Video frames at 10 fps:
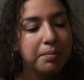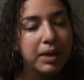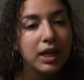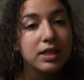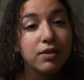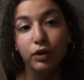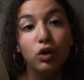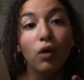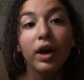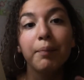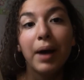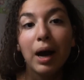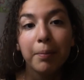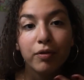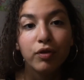Because if you don't get
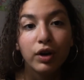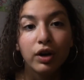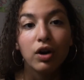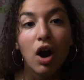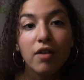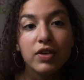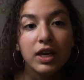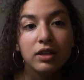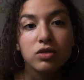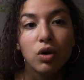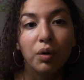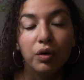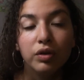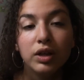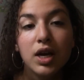back before your coffee gets
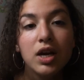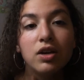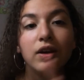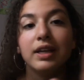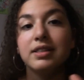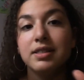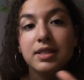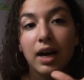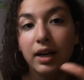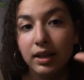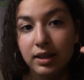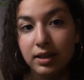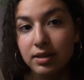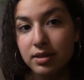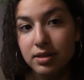cold, you get stuck in
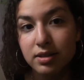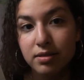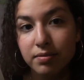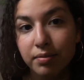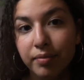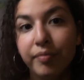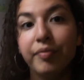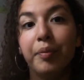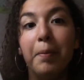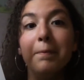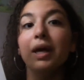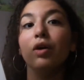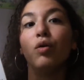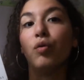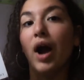this
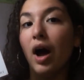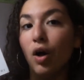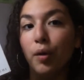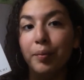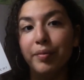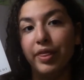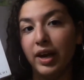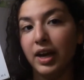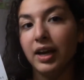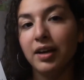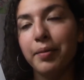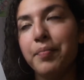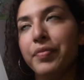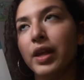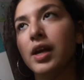middle realm thing,
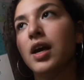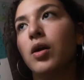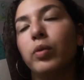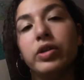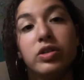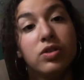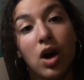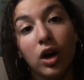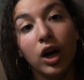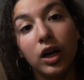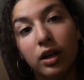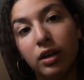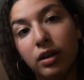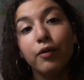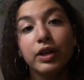which is not good.
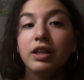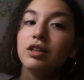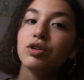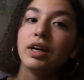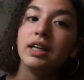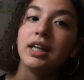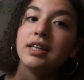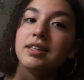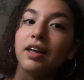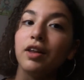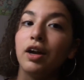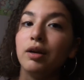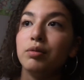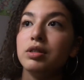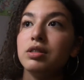I really enjoyed this. I thought
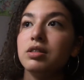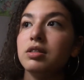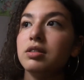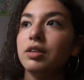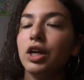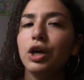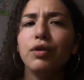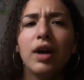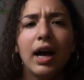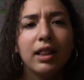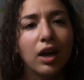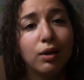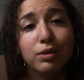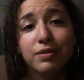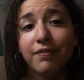it was cute, I thought it
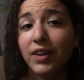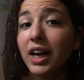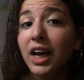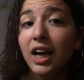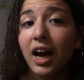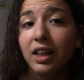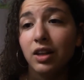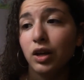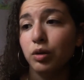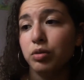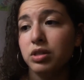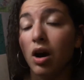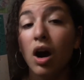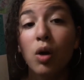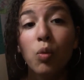was funny, I thought it was
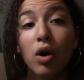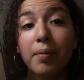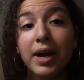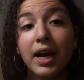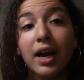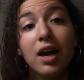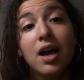heartwarming,